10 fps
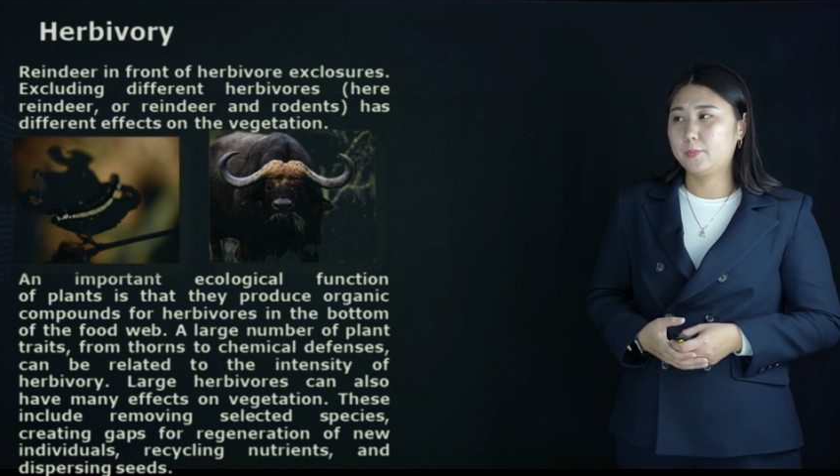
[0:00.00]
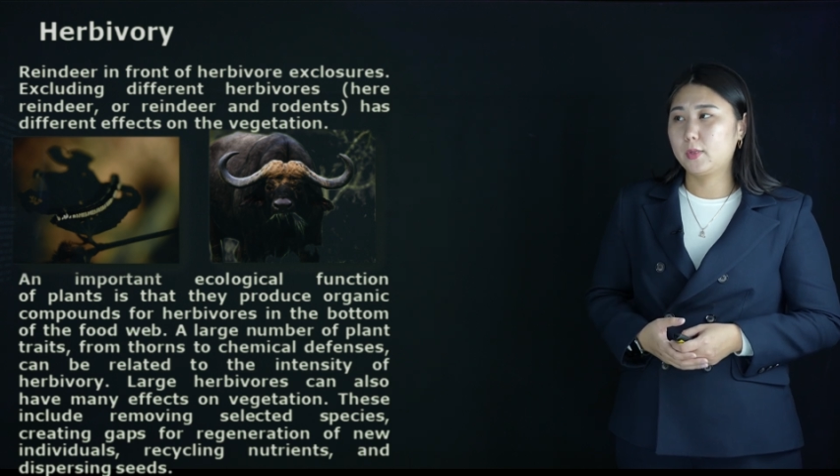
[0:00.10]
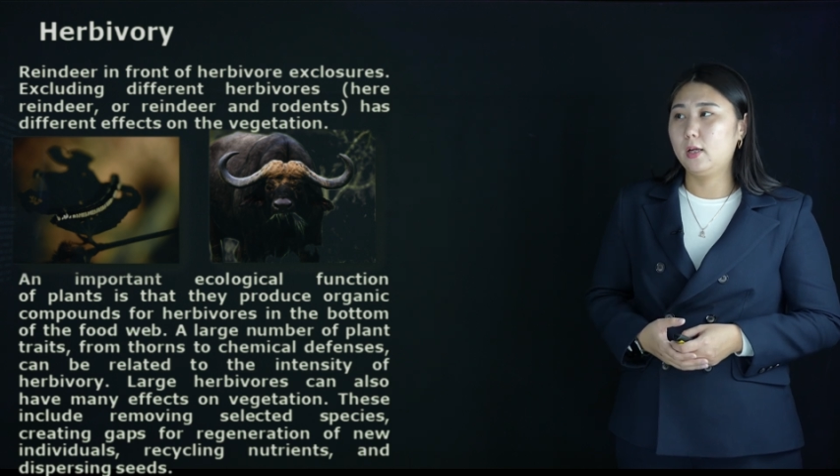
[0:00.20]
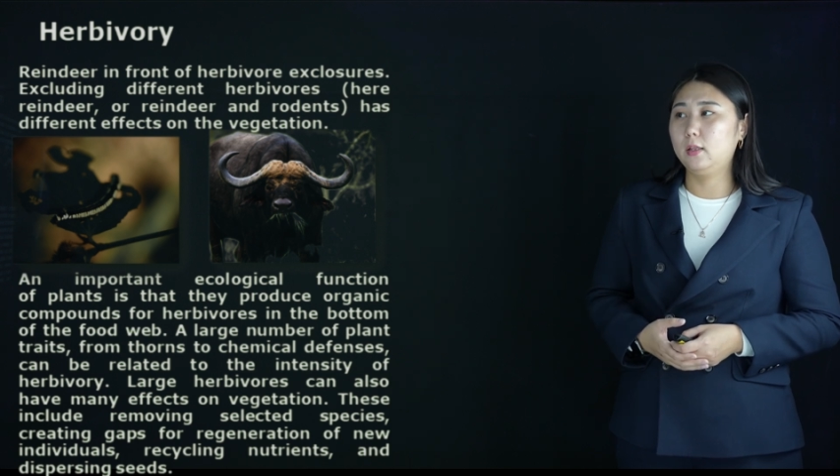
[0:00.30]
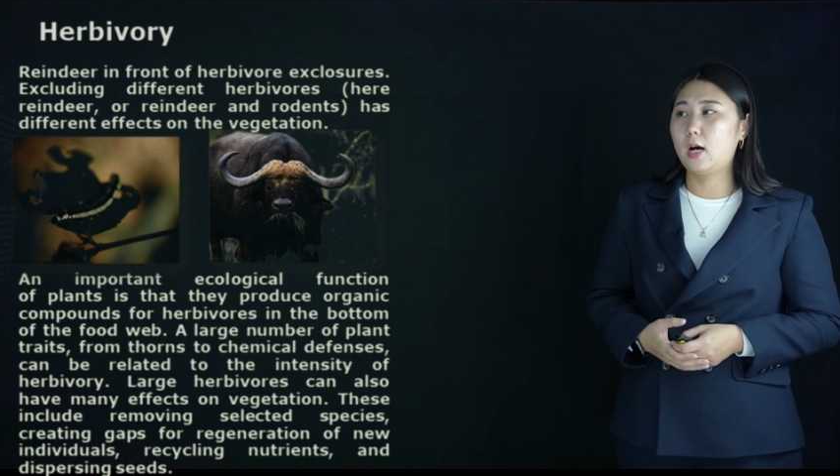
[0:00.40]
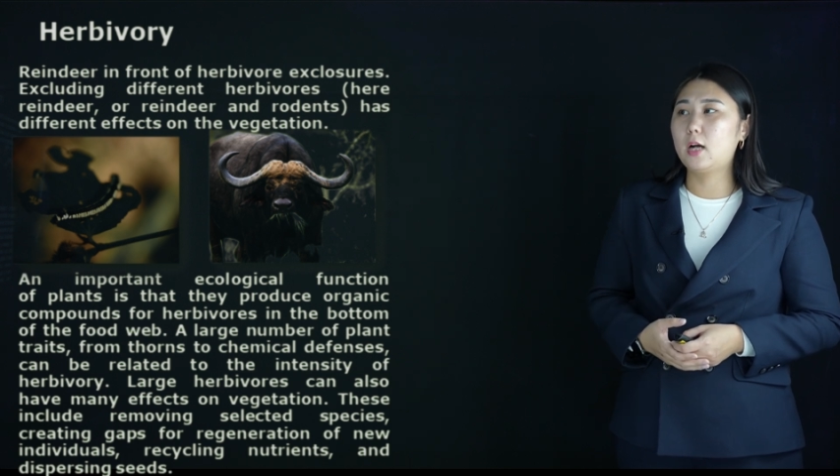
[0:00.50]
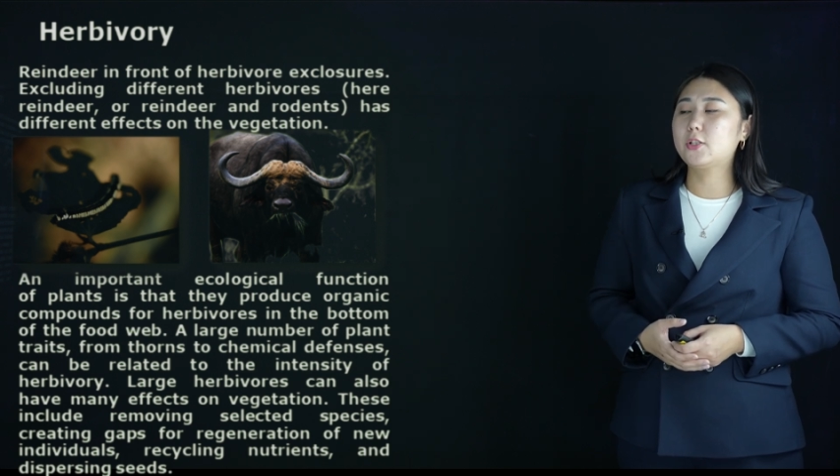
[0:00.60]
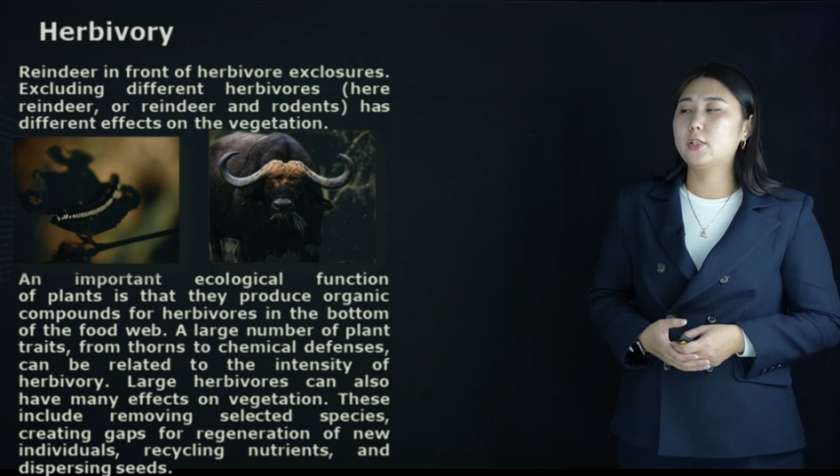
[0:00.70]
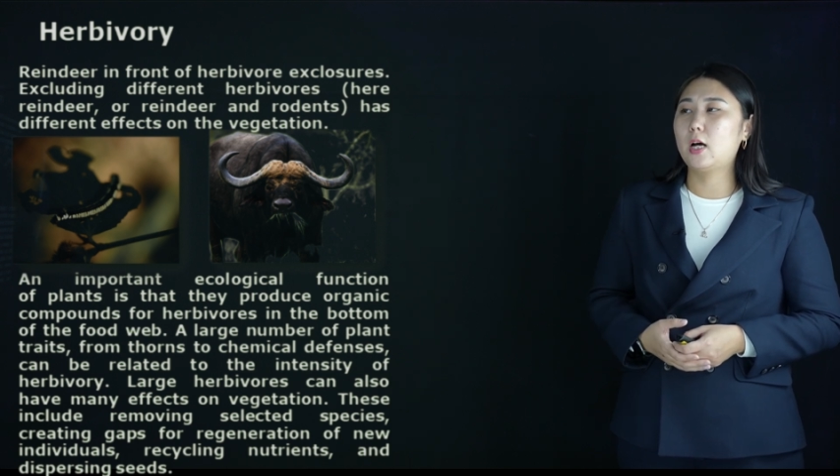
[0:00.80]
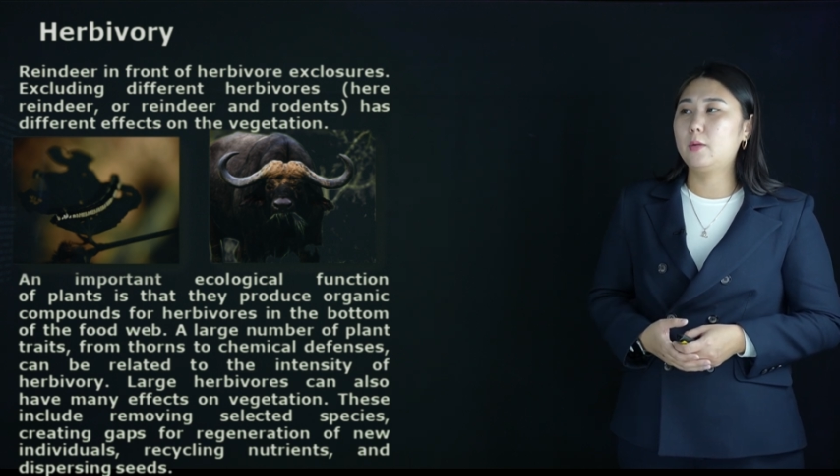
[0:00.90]
A
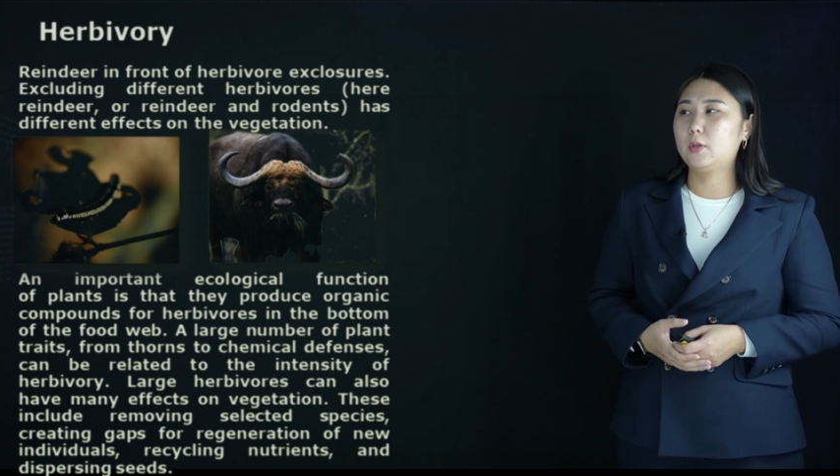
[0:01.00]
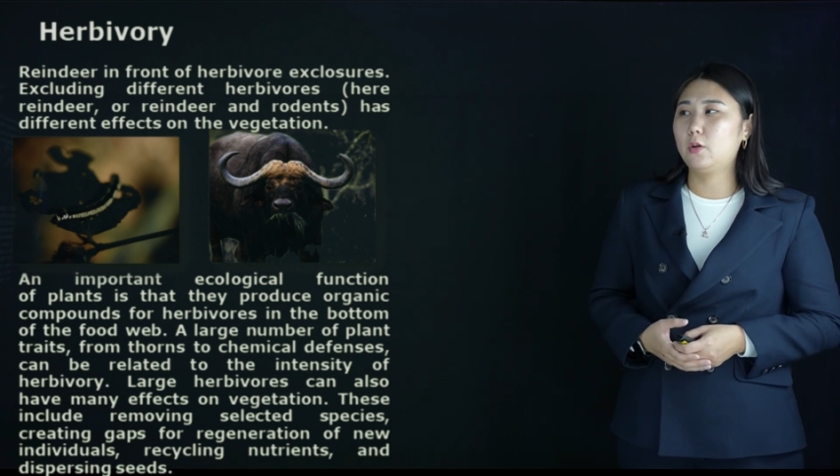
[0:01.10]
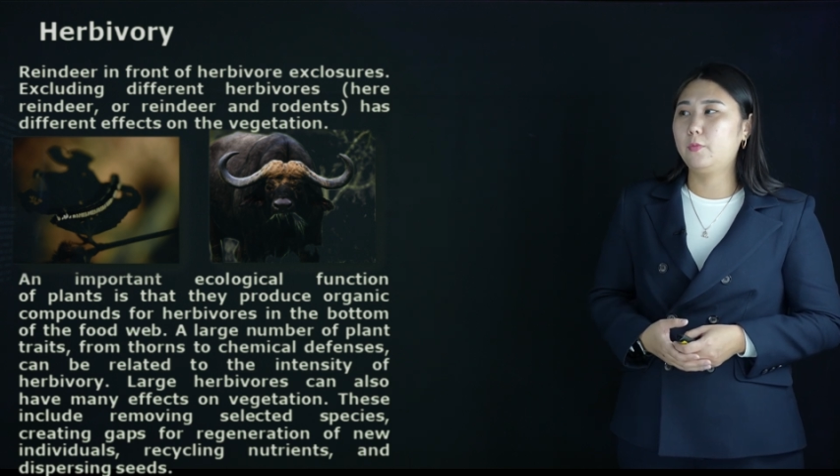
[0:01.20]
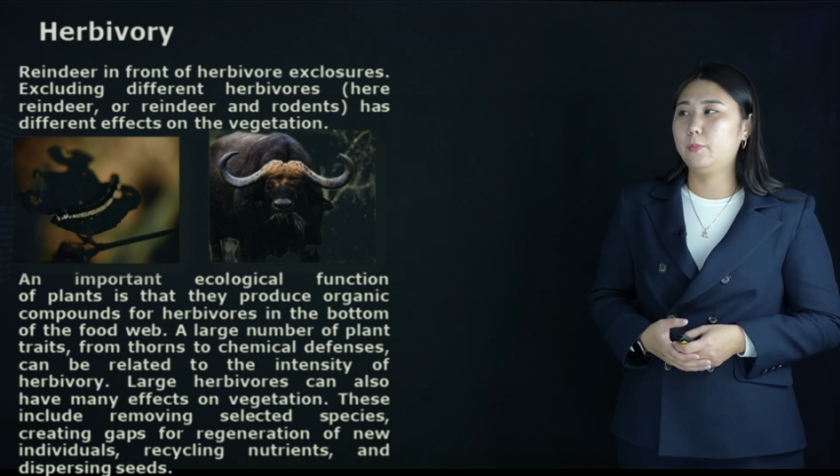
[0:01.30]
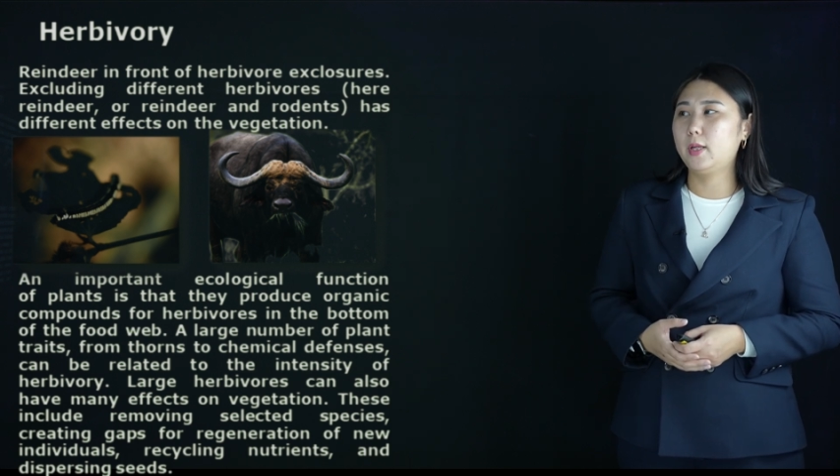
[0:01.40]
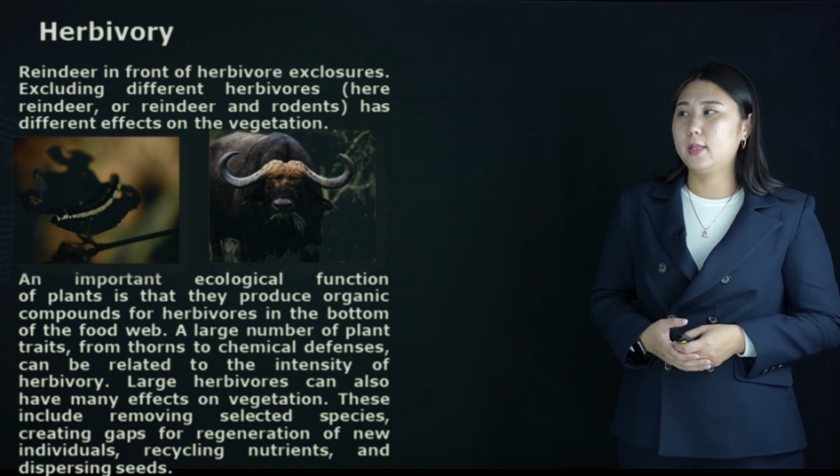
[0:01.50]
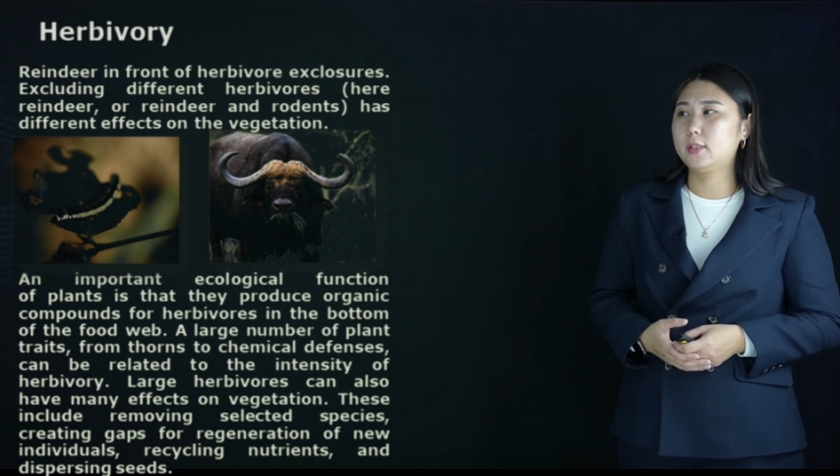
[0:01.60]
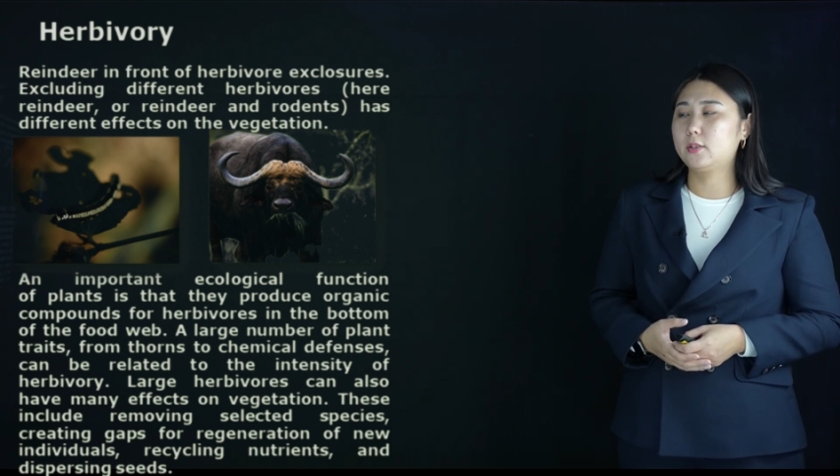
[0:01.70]
large number of plant